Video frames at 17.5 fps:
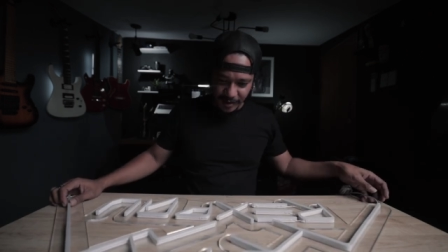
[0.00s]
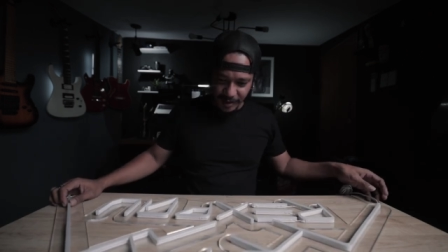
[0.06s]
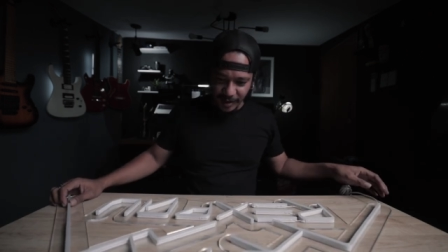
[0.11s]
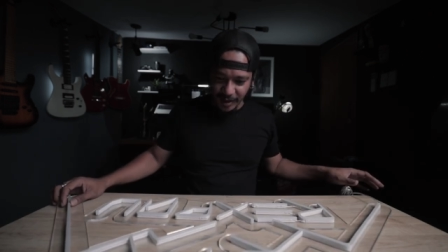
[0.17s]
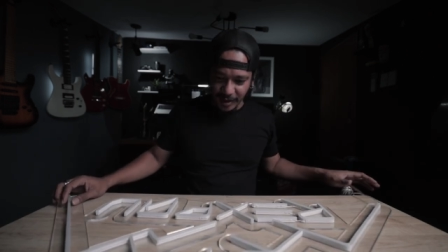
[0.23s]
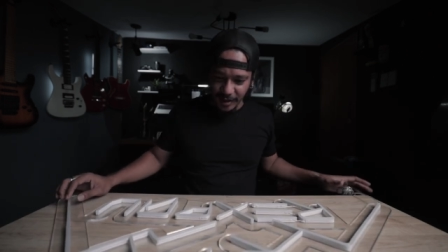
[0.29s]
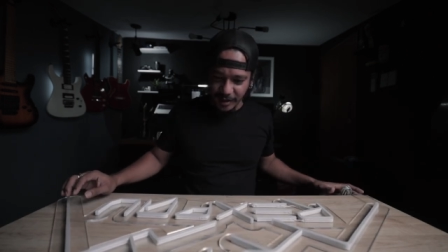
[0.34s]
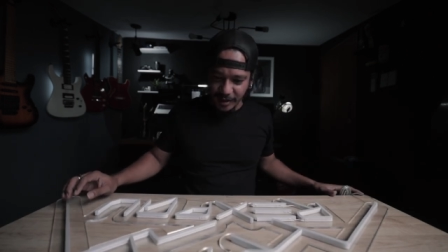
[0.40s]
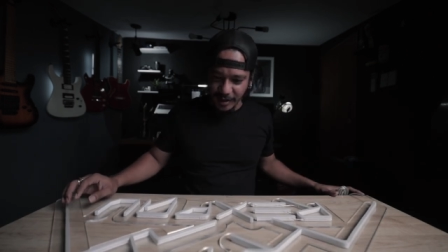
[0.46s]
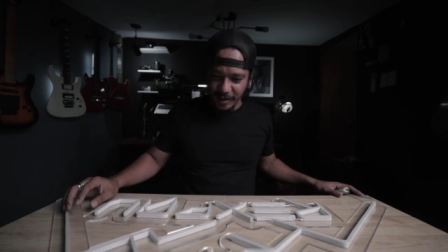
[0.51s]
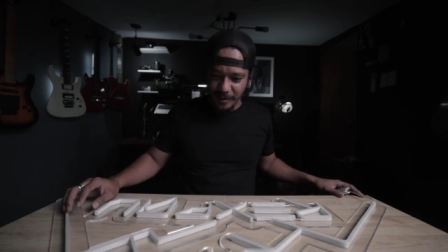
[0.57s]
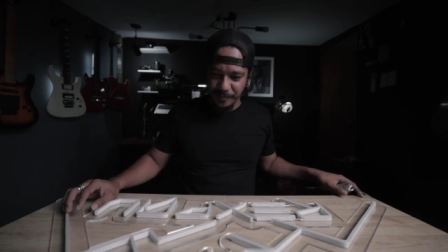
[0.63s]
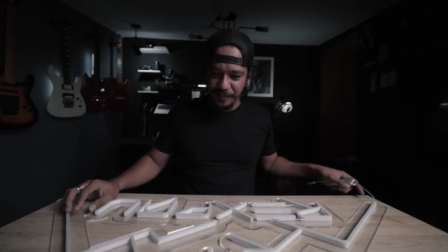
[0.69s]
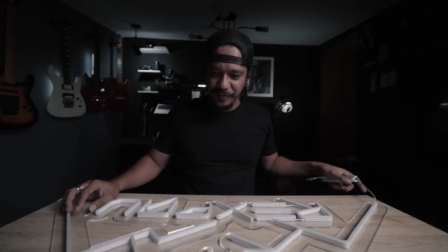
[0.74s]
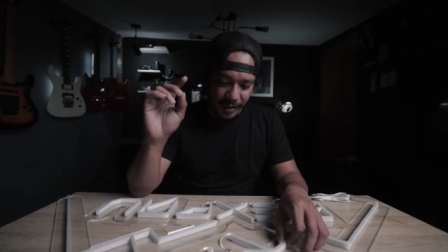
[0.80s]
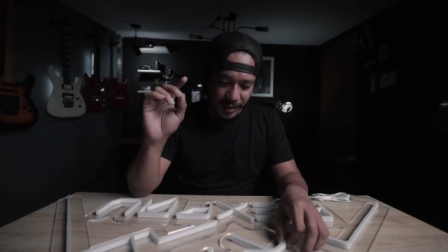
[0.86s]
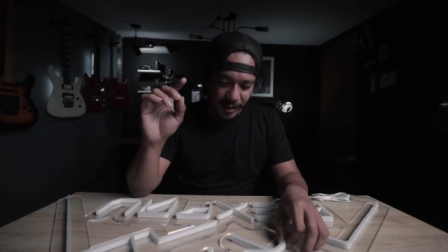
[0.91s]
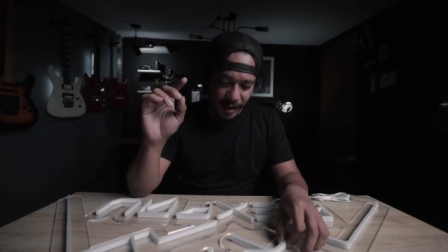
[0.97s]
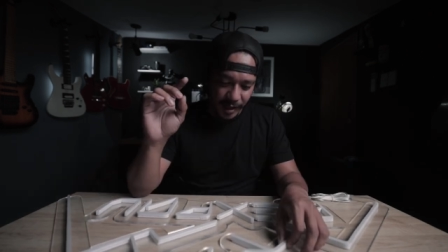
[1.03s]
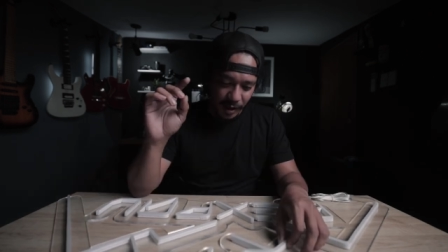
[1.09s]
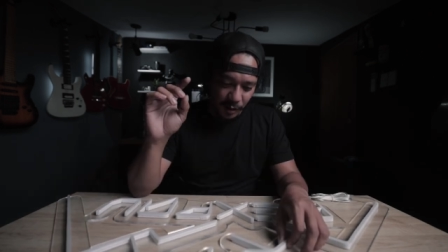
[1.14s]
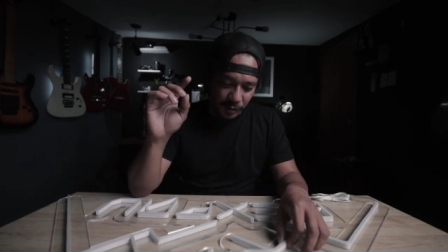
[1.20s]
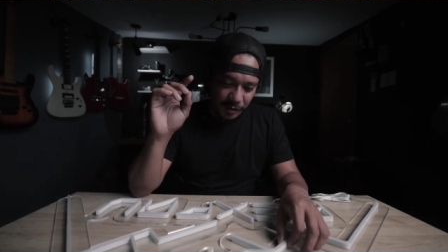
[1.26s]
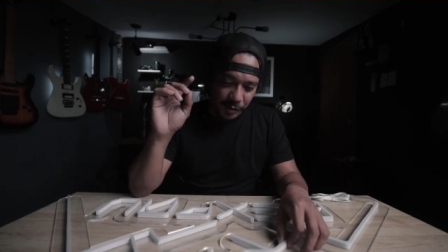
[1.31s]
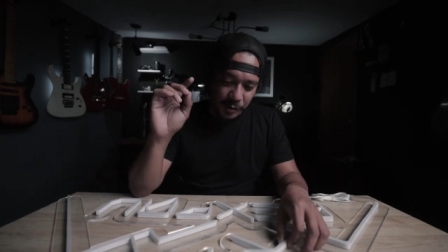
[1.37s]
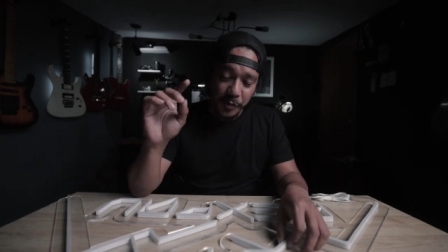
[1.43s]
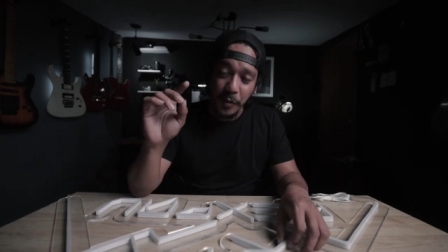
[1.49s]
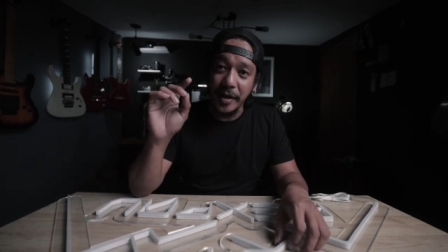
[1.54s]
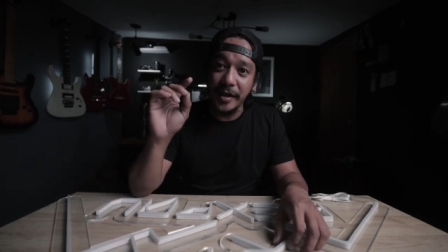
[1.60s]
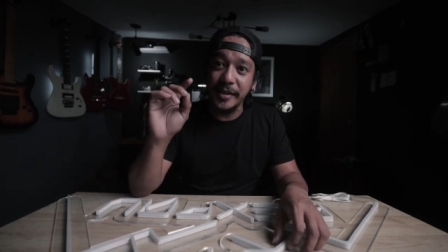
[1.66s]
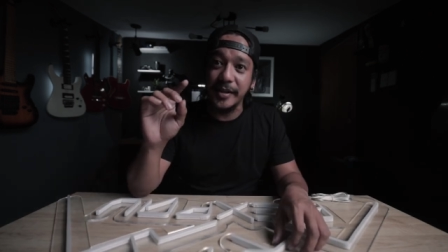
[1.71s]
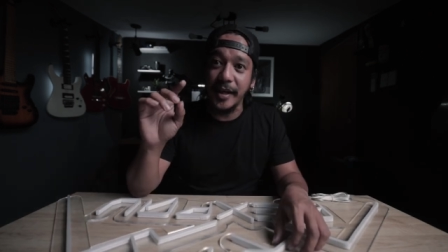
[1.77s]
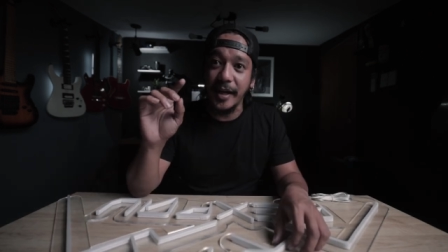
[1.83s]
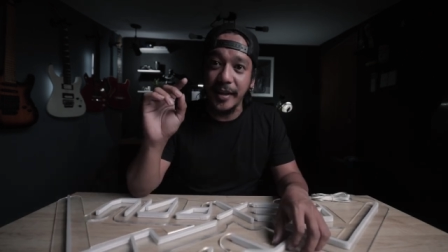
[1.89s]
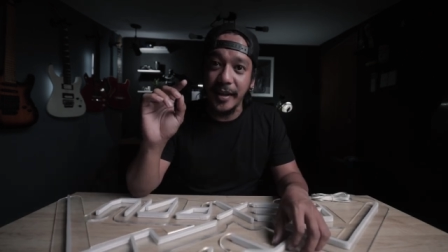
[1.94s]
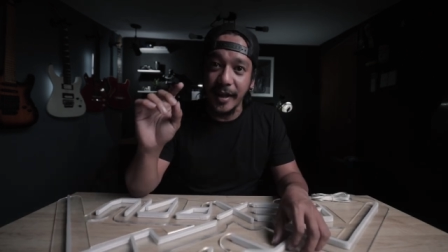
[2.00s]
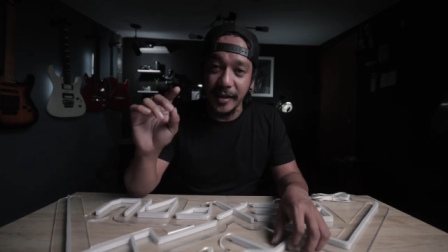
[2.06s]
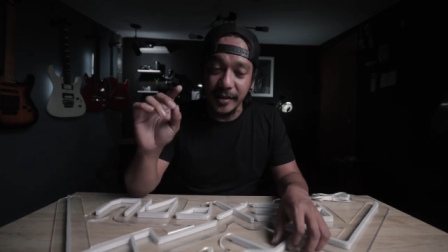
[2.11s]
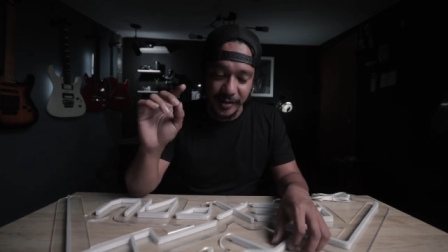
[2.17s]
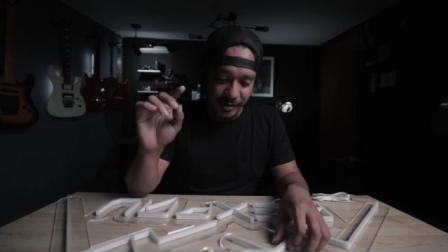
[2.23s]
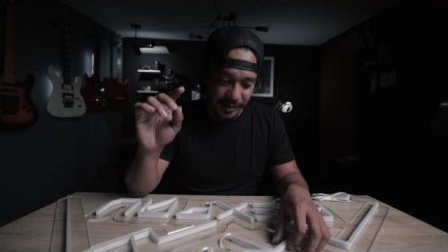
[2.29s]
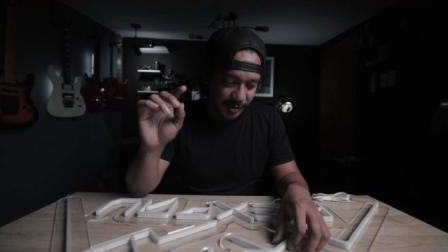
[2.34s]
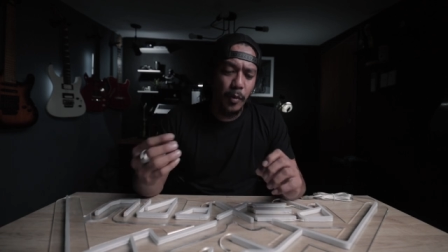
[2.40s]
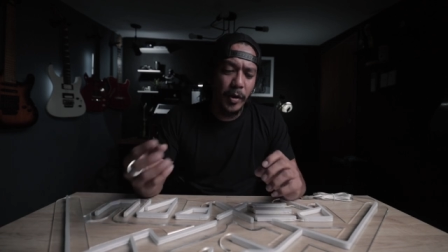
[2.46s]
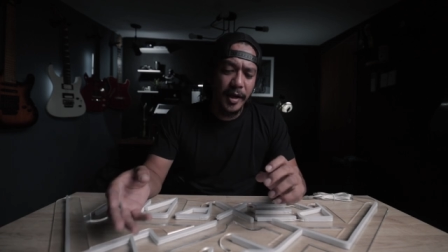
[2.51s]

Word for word: And um, the, uh, I just want to say this.